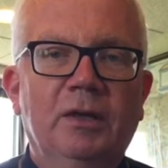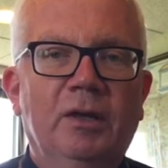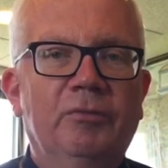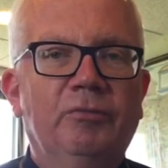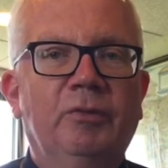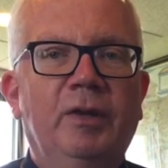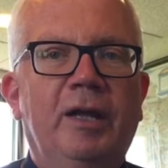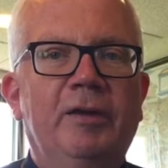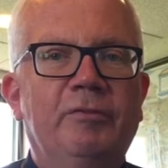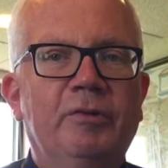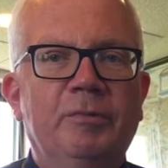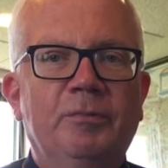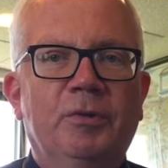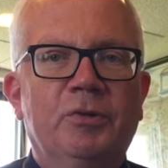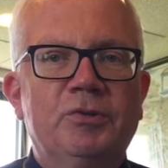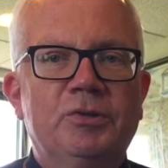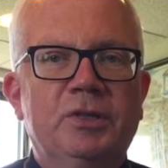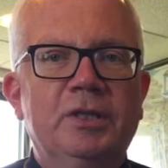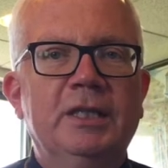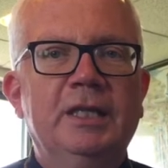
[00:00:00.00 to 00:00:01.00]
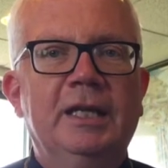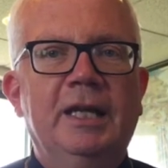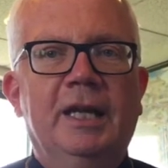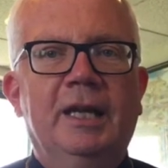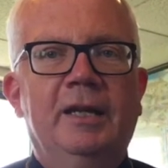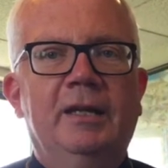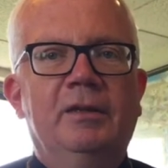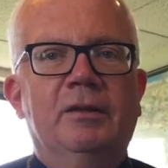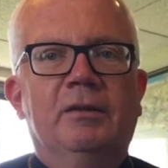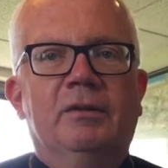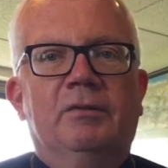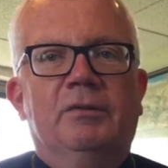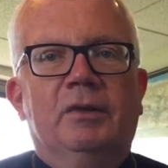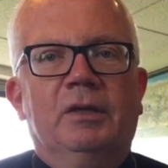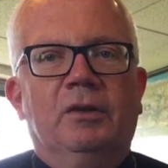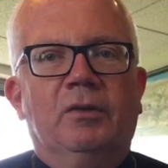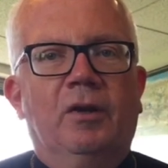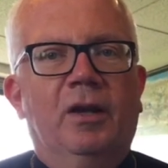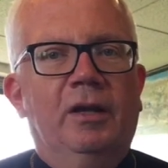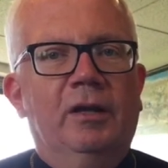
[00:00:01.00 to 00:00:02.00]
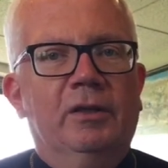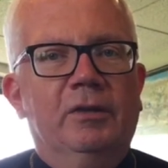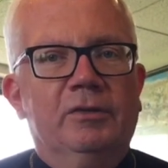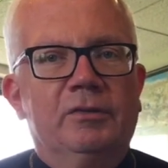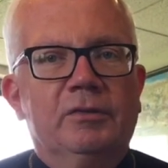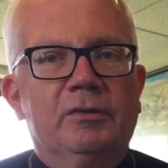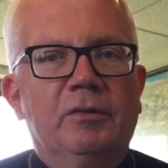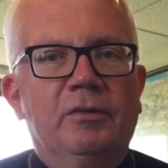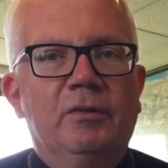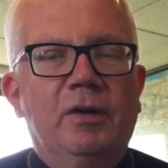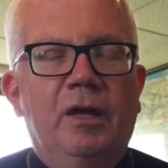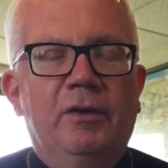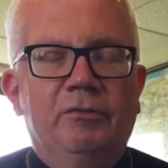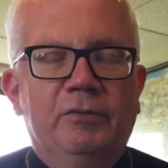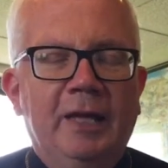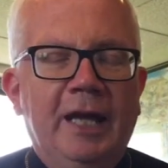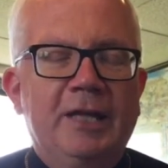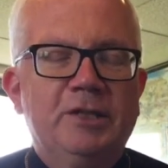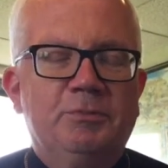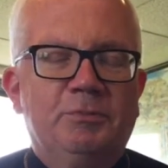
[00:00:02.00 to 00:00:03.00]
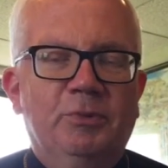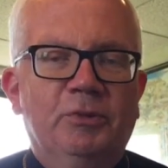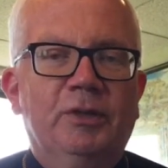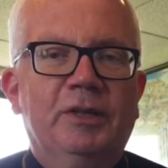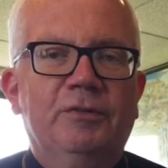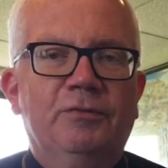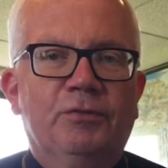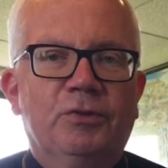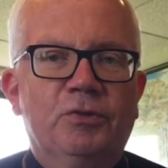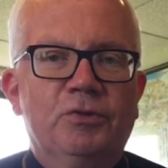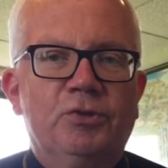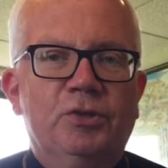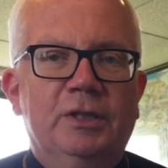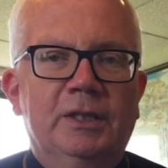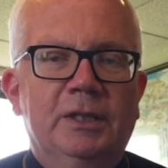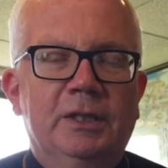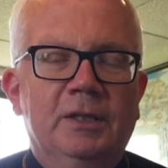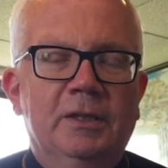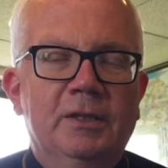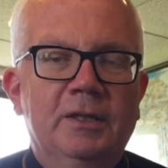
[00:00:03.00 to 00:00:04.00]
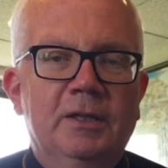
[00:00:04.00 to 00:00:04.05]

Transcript: of love and mercy and the call of gospel conversion.